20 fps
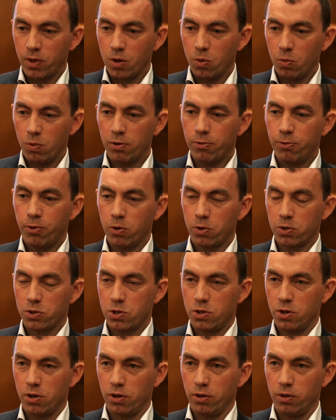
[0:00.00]
we're focused
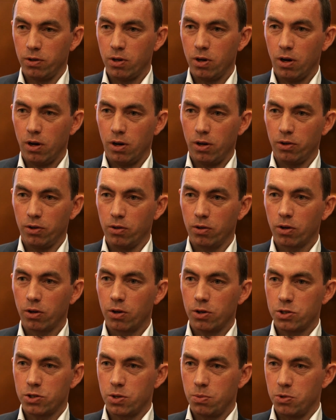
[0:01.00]
on
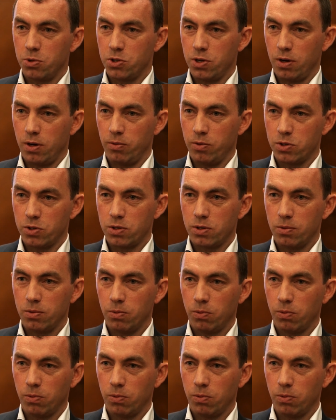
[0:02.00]
customer service.